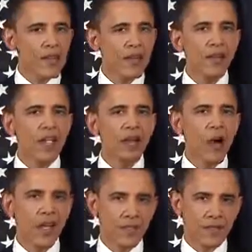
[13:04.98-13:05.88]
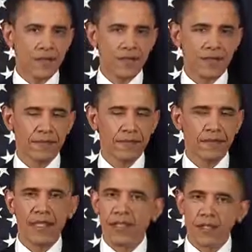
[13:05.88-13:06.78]
in limited ways,
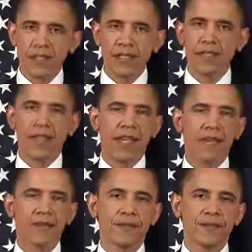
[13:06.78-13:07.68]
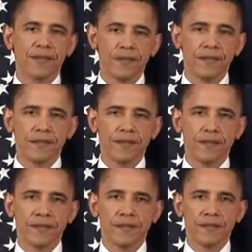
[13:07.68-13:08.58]
in this distant land.
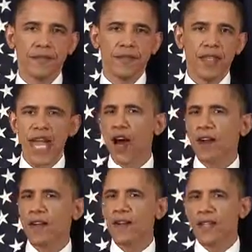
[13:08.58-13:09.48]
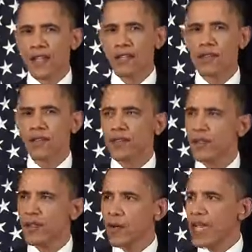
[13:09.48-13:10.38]
They argue that
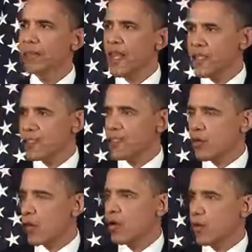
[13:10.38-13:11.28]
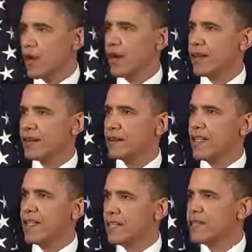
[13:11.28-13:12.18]
there are many places in the world where
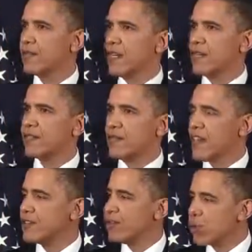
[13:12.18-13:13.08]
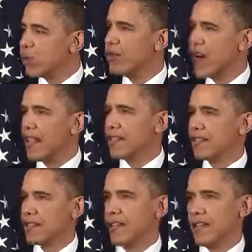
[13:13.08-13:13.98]
innocent civilians face brutal
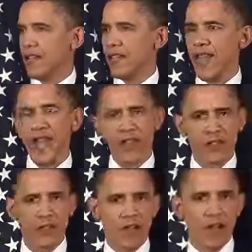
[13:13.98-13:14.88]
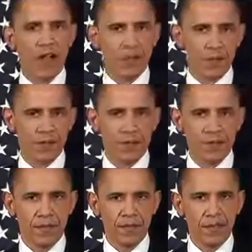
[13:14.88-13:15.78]
violence at the hands of their government,
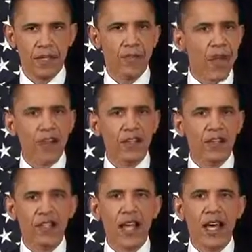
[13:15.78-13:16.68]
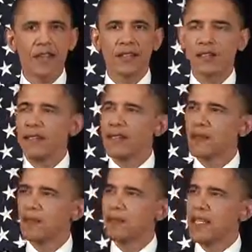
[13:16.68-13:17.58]
and America should not
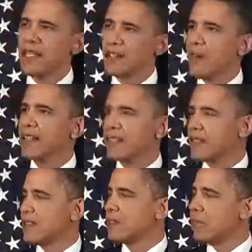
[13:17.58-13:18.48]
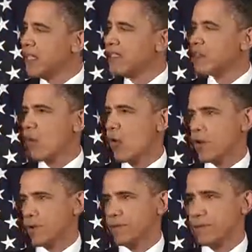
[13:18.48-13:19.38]
be expected to police the world,